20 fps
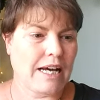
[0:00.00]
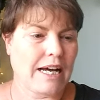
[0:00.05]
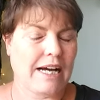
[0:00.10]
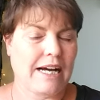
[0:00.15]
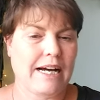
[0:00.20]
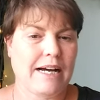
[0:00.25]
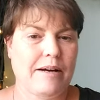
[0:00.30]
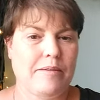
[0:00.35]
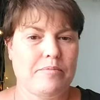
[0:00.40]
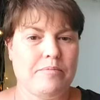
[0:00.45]

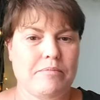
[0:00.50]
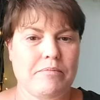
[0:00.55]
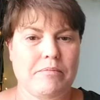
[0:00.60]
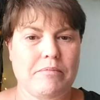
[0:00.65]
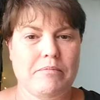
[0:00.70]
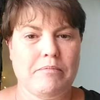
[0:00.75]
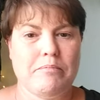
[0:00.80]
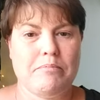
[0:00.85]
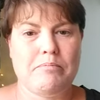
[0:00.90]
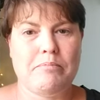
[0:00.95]

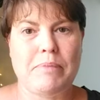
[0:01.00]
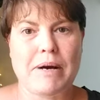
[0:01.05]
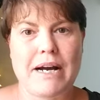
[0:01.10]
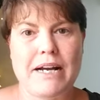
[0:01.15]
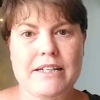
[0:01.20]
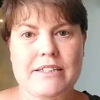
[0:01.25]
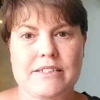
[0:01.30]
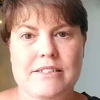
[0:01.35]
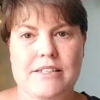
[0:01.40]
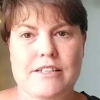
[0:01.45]
Um,
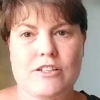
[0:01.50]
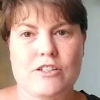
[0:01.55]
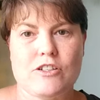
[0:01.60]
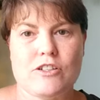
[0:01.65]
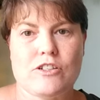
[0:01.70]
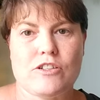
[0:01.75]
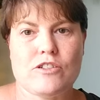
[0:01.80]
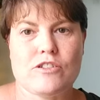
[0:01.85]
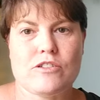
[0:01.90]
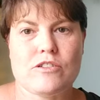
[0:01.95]
but
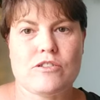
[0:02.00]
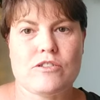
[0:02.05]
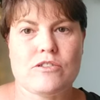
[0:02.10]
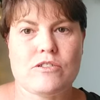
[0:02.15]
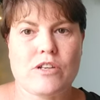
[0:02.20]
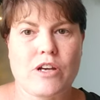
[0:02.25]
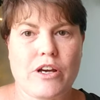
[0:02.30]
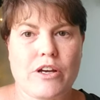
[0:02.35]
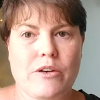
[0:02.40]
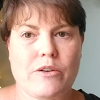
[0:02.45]

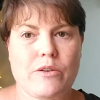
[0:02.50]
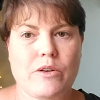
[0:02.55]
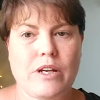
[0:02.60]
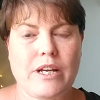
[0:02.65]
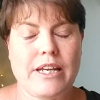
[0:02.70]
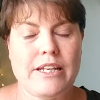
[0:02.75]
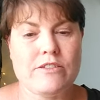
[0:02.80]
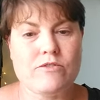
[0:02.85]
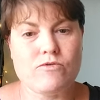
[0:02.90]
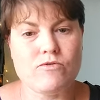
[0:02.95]
so
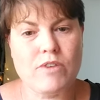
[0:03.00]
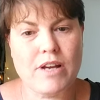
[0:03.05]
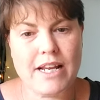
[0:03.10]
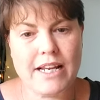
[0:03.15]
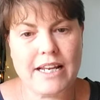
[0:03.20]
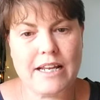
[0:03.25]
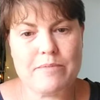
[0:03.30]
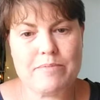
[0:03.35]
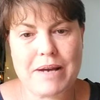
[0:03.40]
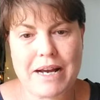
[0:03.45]
it's
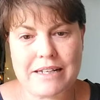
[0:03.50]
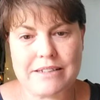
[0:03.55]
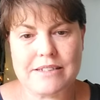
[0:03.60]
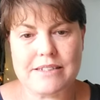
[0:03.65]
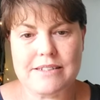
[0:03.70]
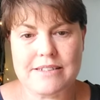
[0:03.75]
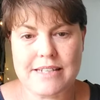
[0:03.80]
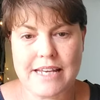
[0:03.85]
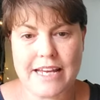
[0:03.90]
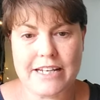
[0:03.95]
really about
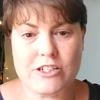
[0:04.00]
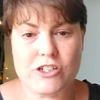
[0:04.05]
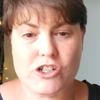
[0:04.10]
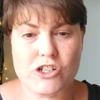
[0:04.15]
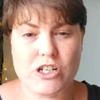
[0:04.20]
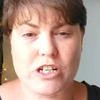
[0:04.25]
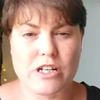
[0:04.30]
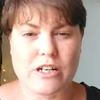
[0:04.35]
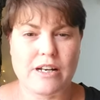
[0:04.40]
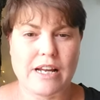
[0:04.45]

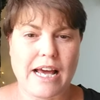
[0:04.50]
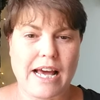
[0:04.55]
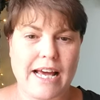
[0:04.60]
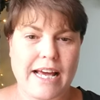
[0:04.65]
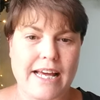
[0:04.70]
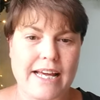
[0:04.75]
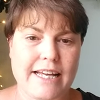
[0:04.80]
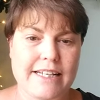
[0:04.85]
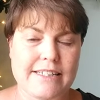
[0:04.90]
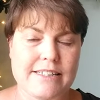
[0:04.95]
intention,
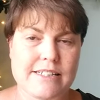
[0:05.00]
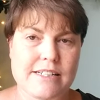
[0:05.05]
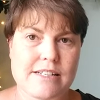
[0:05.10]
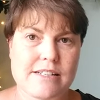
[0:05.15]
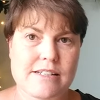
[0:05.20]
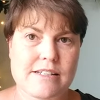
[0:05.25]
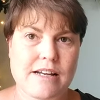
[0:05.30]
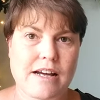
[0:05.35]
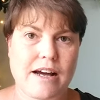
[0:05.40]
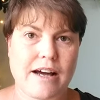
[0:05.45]

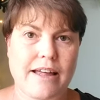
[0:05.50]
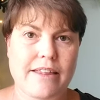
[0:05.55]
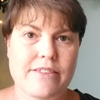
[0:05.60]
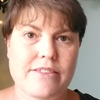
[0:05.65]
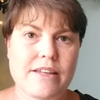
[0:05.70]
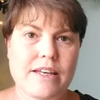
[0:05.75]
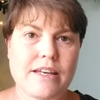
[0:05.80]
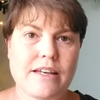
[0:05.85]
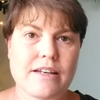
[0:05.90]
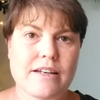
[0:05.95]
and I
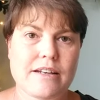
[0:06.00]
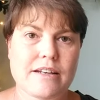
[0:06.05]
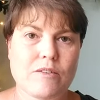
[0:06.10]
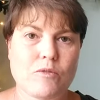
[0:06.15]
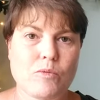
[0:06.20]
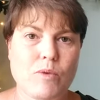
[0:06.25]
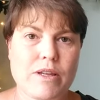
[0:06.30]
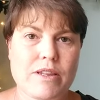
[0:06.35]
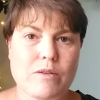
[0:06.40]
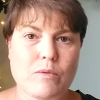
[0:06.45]
think
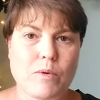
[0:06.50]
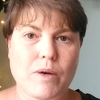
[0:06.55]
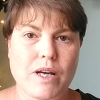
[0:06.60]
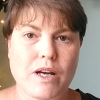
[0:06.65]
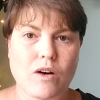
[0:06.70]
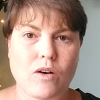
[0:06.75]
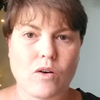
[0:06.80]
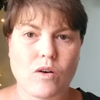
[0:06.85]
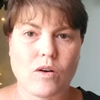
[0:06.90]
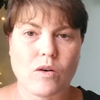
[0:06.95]
whether we
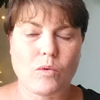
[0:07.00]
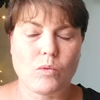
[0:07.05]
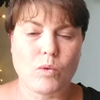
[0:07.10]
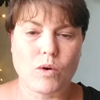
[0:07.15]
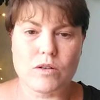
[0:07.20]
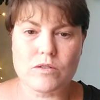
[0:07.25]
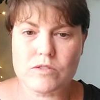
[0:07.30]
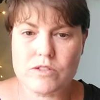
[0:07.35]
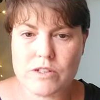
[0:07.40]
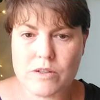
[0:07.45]
are
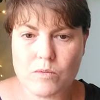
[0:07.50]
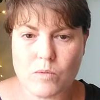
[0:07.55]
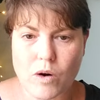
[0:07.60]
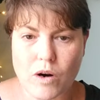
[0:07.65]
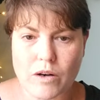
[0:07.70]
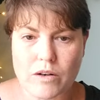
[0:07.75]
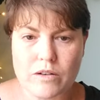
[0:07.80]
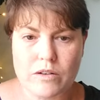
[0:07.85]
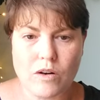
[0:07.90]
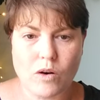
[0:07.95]
one to
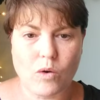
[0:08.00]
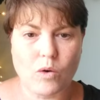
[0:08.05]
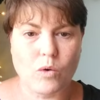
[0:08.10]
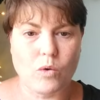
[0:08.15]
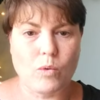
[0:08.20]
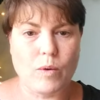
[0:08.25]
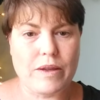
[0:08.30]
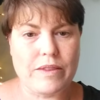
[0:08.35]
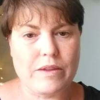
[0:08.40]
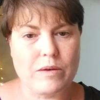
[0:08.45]
one
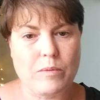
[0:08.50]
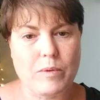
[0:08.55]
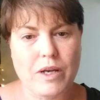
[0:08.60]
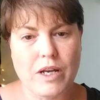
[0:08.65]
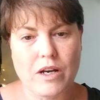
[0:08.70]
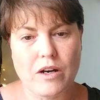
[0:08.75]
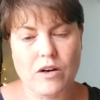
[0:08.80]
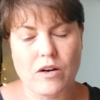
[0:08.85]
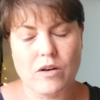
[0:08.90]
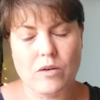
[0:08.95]
or whether
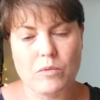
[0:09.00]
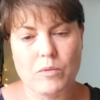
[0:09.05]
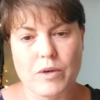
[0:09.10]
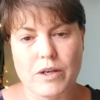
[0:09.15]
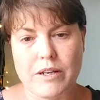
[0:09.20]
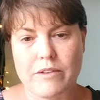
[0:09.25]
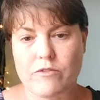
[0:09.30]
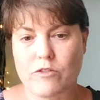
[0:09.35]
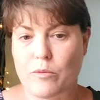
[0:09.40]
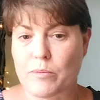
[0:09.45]
we are
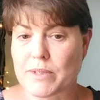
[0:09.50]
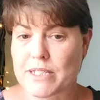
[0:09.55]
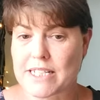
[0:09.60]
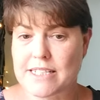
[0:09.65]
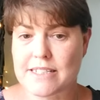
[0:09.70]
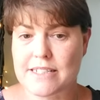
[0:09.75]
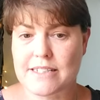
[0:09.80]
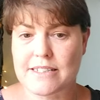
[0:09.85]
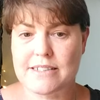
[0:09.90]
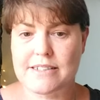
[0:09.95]
working from a
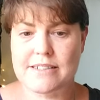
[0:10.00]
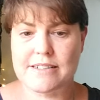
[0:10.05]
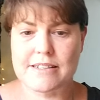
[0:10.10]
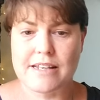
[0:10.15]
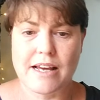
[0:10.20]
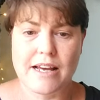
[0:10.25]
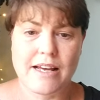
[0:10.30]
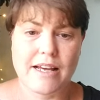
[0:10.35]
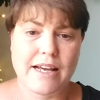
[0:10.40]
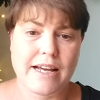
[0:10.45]
distance,
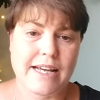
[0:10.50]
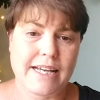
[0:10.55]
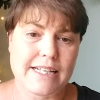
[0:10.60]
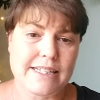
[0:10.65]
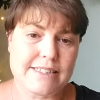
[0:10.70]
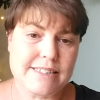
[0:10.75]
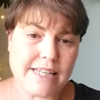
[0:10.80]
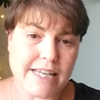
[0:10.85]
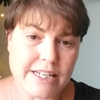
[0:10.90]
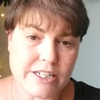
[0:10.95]

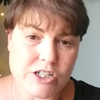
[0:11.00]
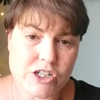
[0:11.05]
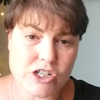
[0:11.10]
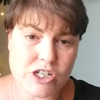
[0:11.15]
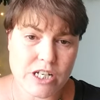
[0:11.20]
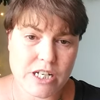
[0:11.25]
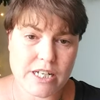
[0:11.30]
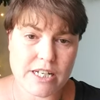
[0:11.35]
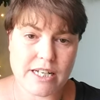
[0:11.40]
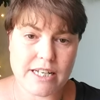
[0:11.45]

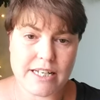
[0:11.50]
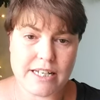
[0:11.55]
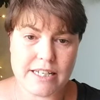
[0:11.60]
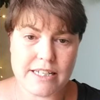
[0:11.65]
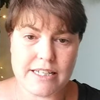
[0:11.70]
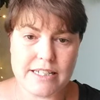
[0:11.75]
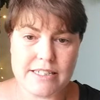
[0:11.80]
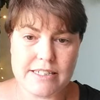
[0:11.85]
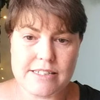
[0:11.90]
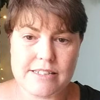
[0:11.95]
intention
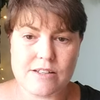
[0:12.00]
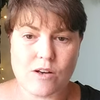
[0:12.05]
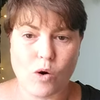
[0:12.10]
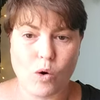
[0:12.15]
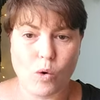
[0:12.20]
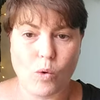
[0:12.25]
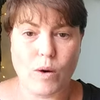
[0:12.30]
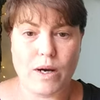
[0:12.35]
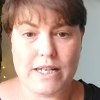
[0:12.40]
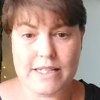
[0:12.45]
is
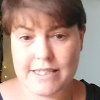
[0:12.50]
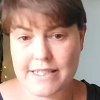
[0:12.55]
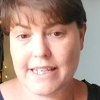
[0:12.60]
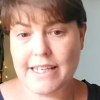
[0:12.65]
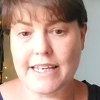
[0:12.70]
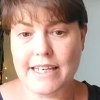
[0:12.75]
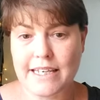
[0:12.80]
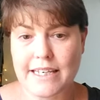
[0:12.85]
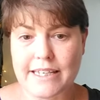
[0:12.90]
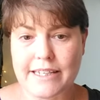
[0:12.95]
always
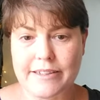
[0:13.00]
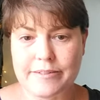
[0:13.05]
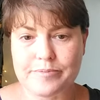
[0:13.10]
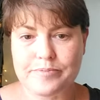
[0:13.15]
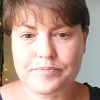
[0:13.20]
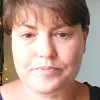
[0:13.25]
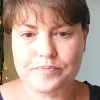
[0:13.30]
key.